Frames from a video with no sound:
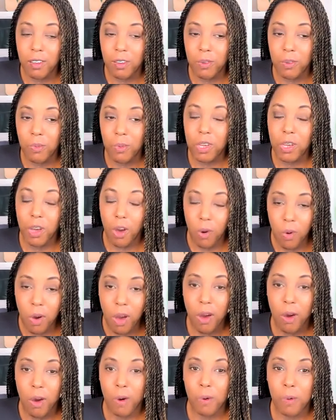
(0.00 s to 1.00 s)
would go
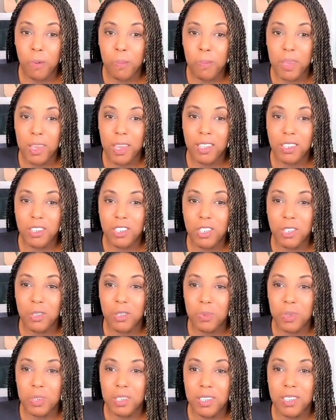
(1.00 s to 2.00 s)
home and she
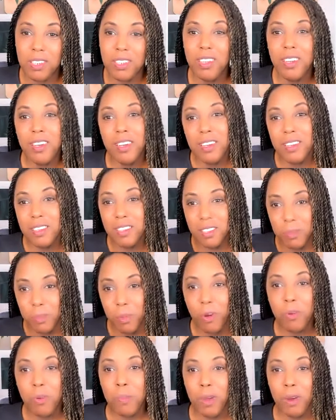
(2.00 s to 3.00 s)
would
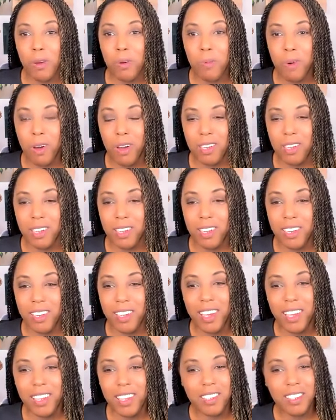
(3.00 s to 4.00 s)
smoke marijuana
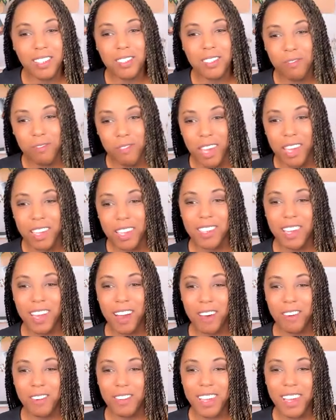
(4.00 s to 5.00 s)
and just veg
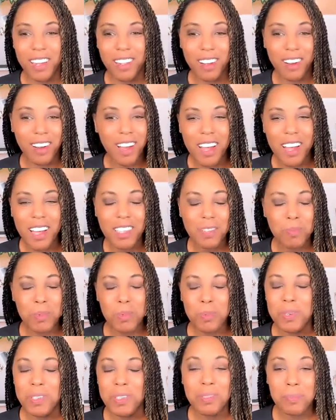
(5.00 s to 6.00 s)
out. And her
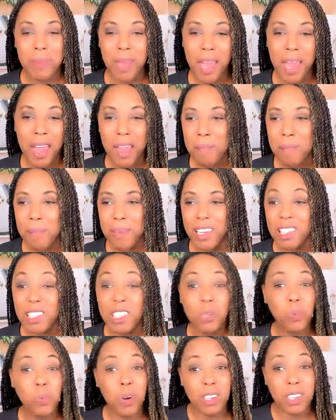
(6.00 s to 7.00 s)
husband was mad because
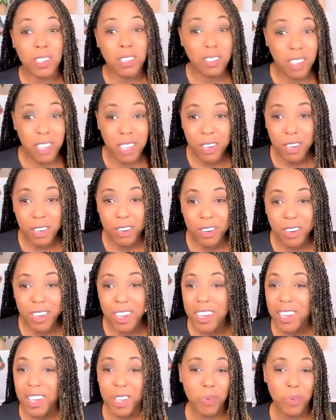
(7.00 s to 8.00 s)
he wanted dinner,
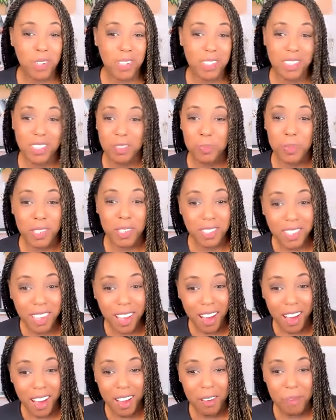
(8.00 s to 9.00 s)
he wanted to spend
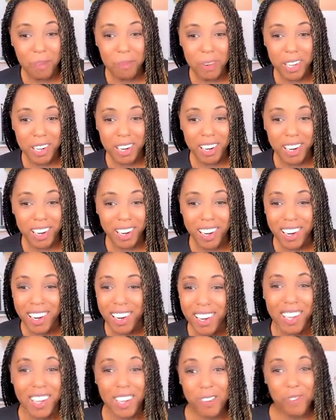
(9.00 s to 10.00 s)
time with her,
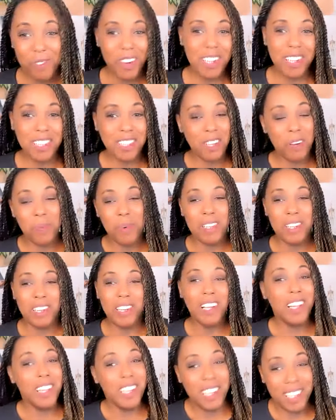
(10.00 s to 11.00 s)
he wanted someone to
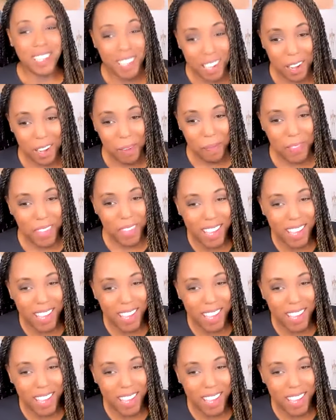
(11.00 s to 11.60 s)
clean up,